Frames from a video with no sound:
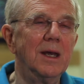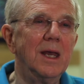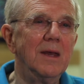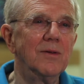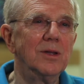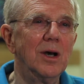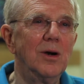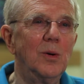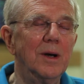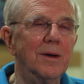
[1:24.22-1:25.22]
Even
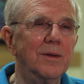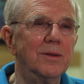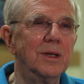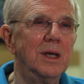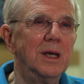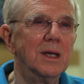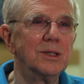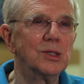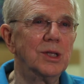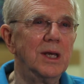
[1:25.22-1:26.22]
though the
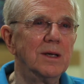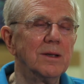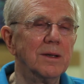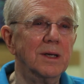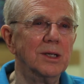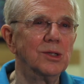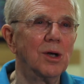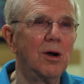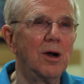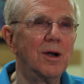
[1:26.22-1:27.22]
steel is
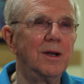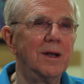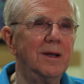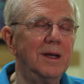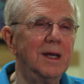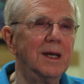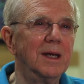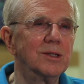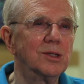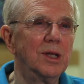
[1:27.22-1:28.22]
hard,
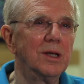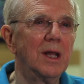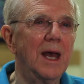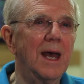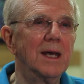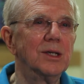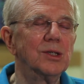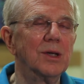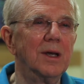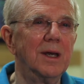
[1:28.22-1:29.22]
it still
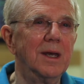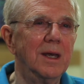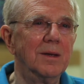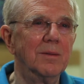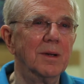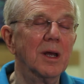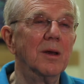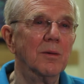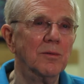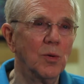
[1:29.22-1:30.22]
has, in
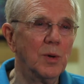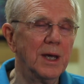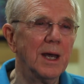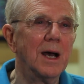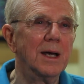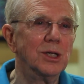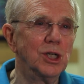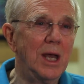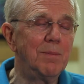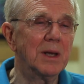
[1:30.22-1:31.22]
the way I
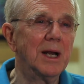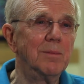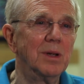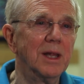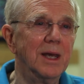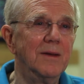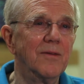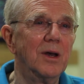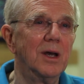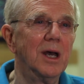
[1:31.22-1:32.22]
shape it, I
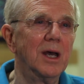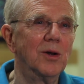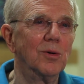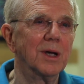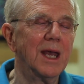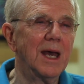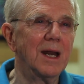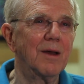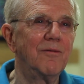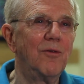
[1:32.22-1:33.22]
believe, an
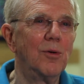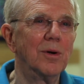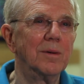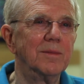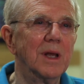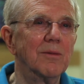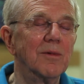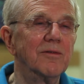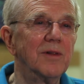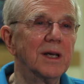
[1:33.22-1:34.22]
organic form that
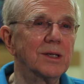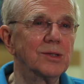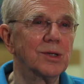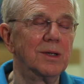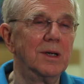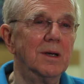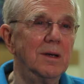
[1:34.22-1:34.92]
reflects